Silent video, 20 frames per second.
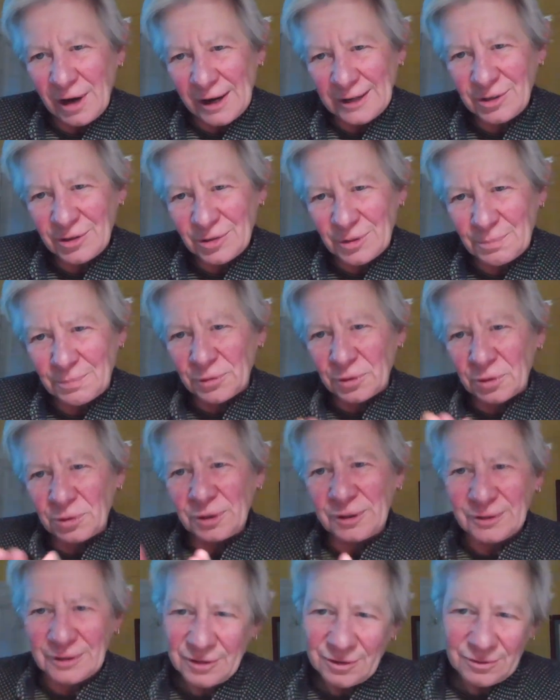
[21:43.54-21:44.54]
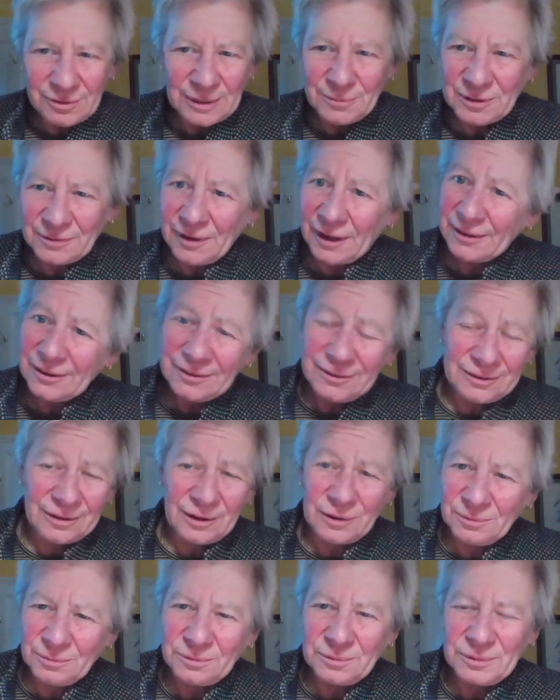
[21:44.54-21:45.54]
trying to broaden the streams of
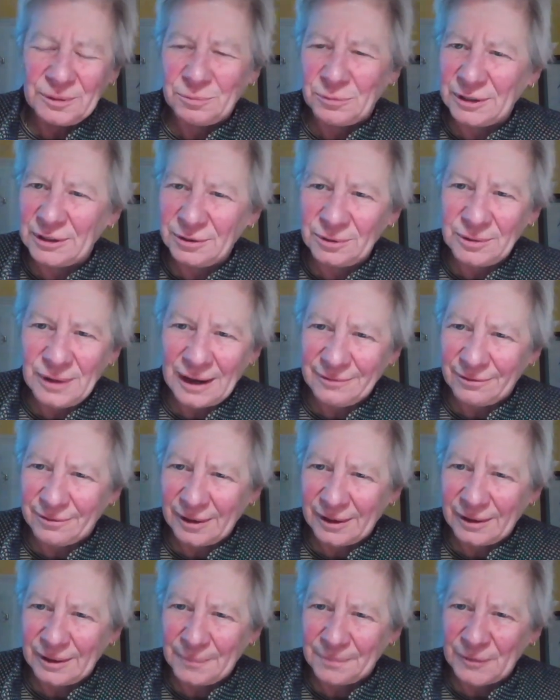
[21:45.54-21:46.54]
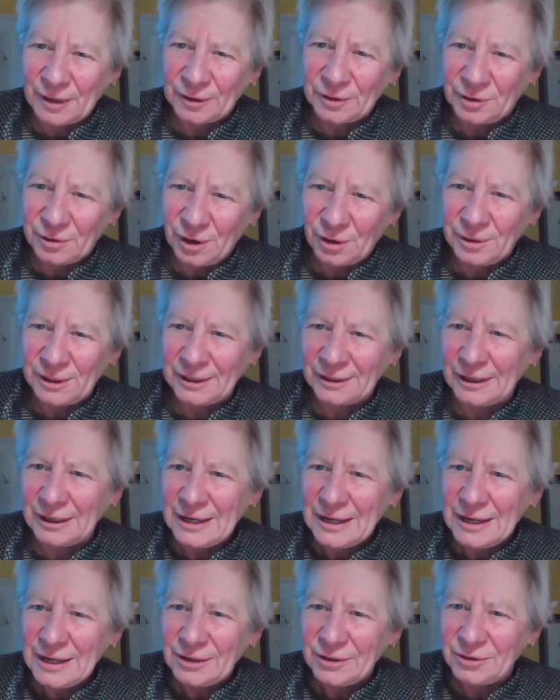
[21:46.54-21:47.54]
others. So we do have a
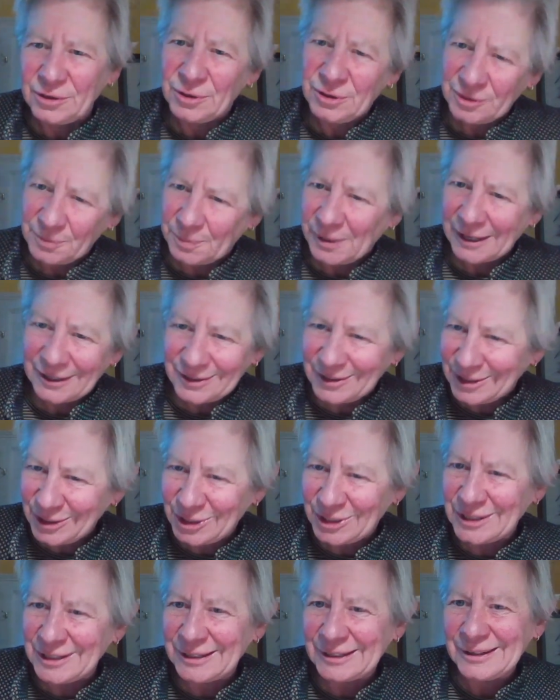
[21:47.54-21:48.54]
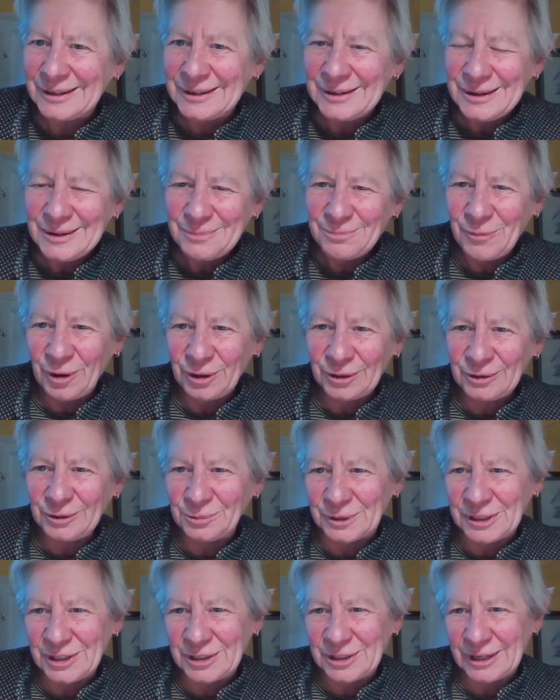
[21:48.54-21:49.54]
growing nurse practitioner
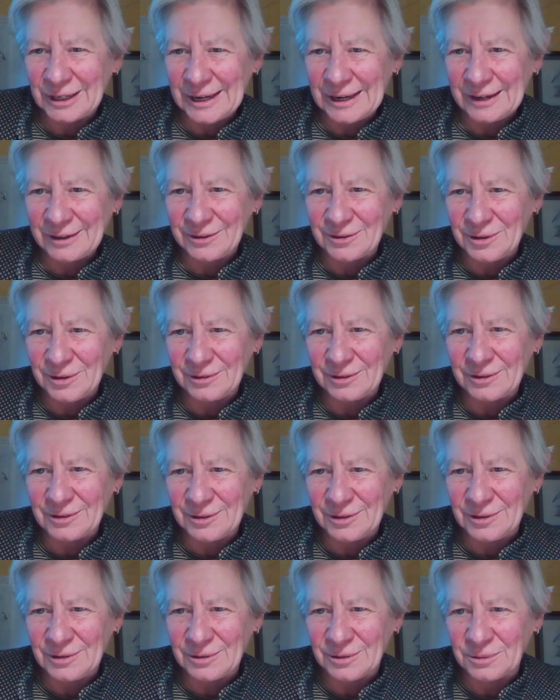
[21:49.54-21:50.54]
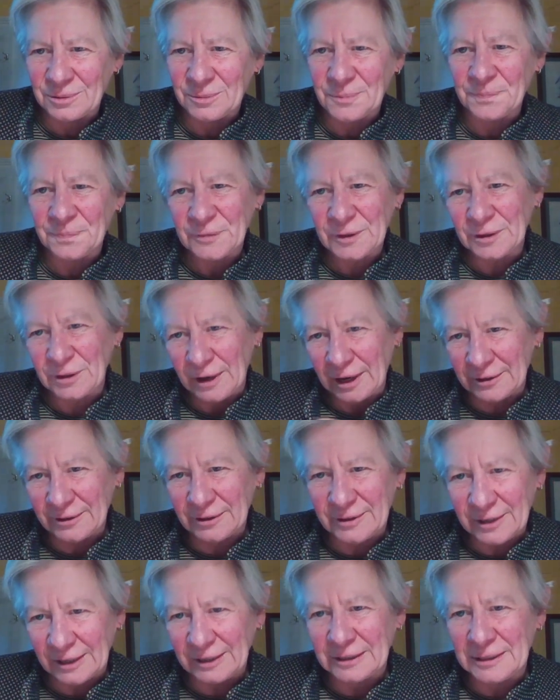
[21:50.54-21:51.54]
model, which allows nurses to
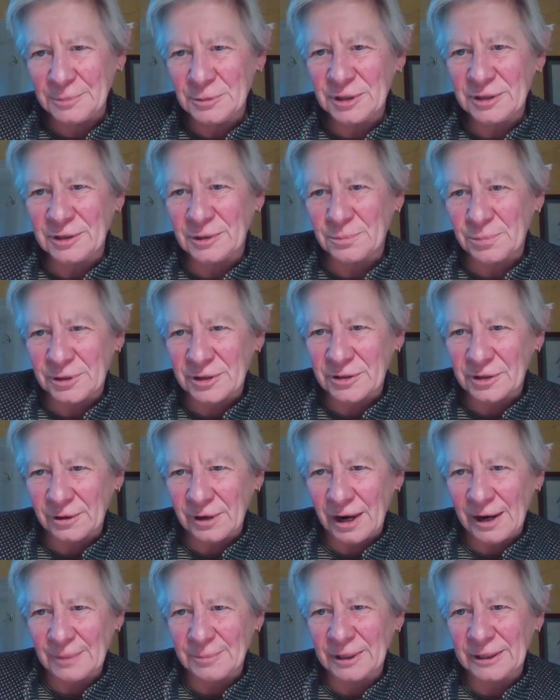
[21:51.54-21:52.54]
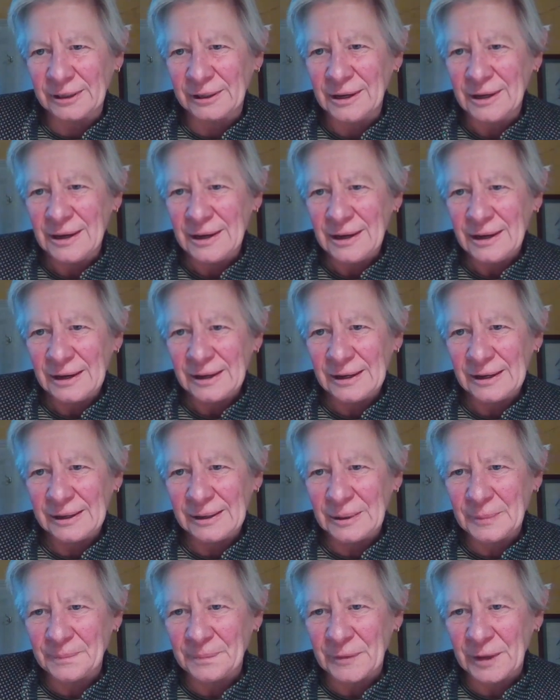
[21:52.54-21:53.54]
undertake limited prescribing,
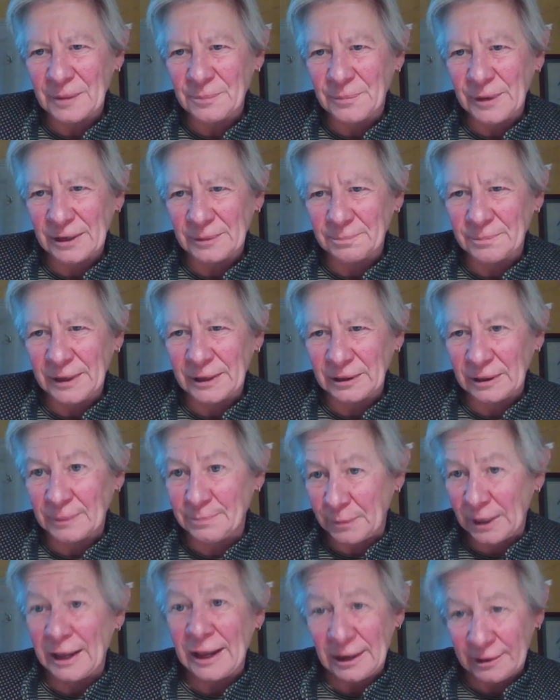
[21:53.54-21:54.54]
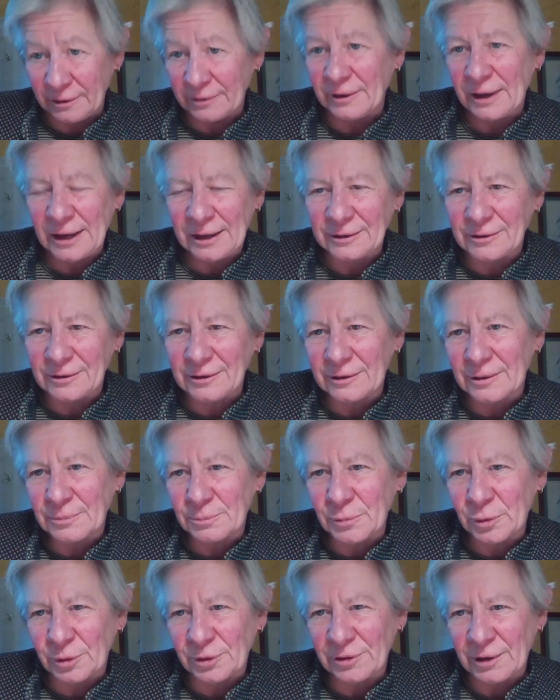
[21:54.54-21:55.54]
but
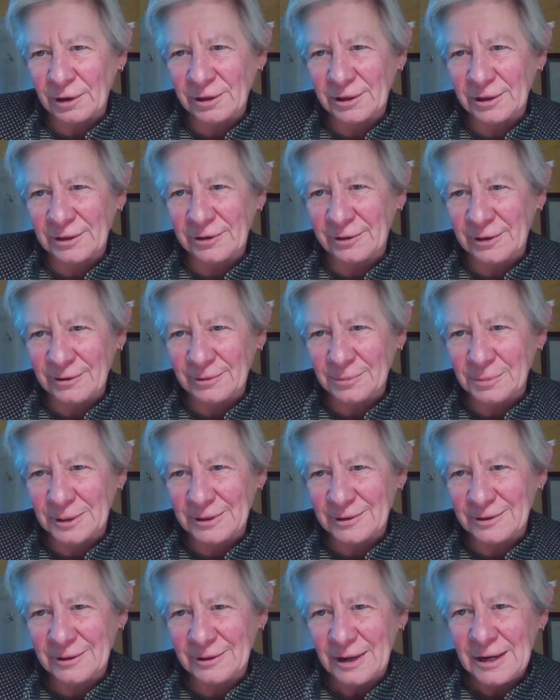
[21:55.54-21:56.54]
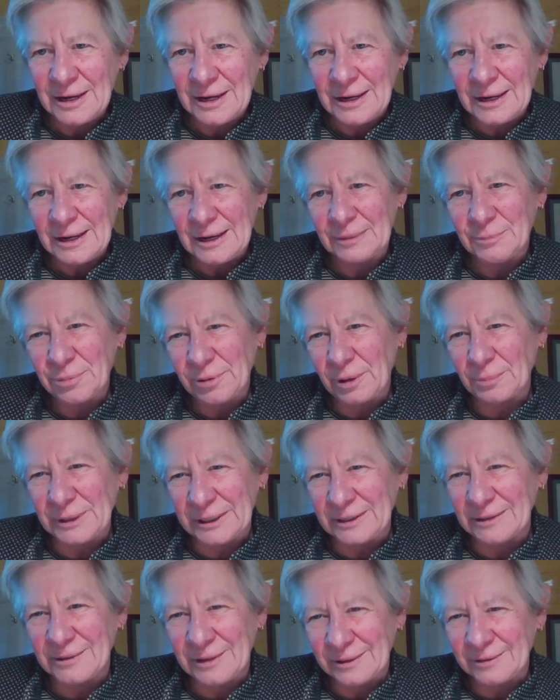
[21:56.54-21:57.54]
more thorough assessments. And
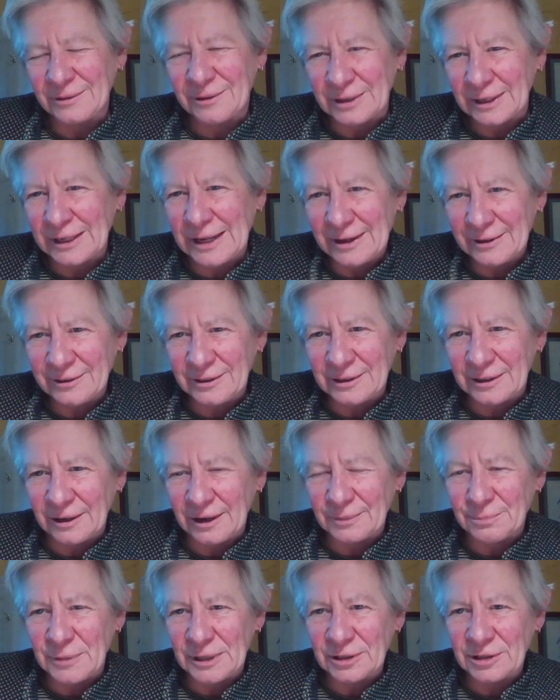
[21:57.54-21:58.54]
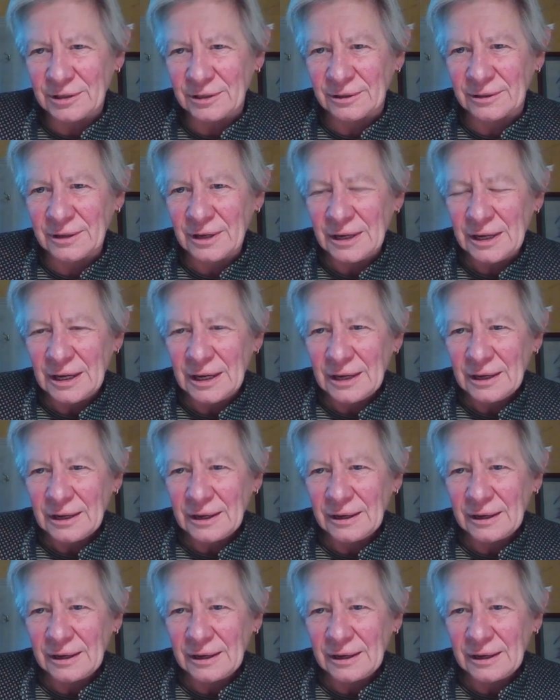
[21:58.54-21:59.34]
probably the last thing I'd mention